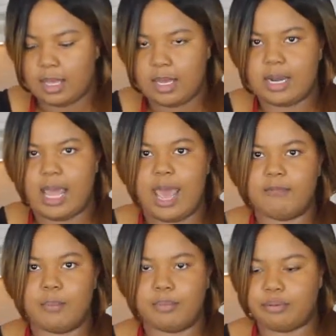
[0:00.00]
And I have
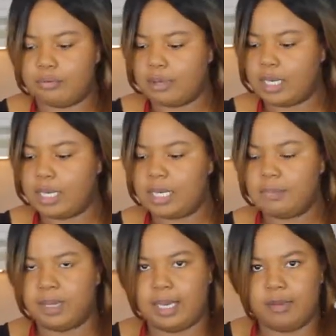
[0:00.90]
a
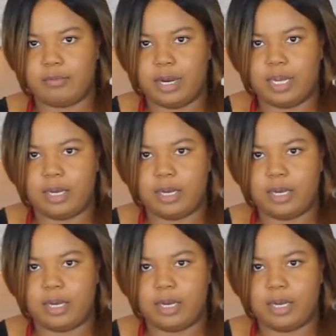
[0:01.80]
pre-pan right